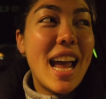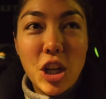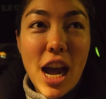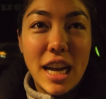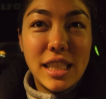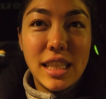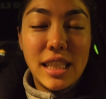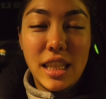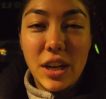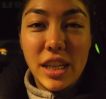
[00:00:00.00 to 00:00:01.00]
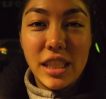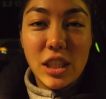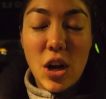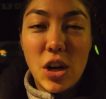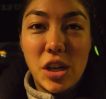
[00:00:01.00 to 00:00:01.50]
She has this series
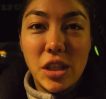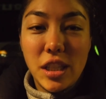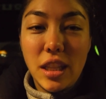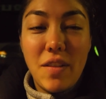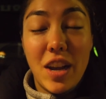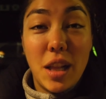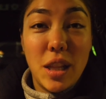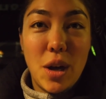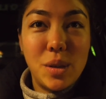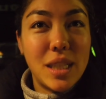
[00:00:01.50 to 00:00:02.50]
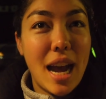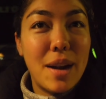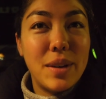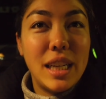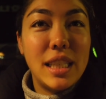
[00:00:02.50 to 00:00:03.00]
called Living Alone
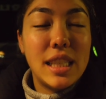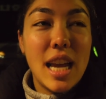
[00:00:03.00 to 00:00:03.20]
Diaries.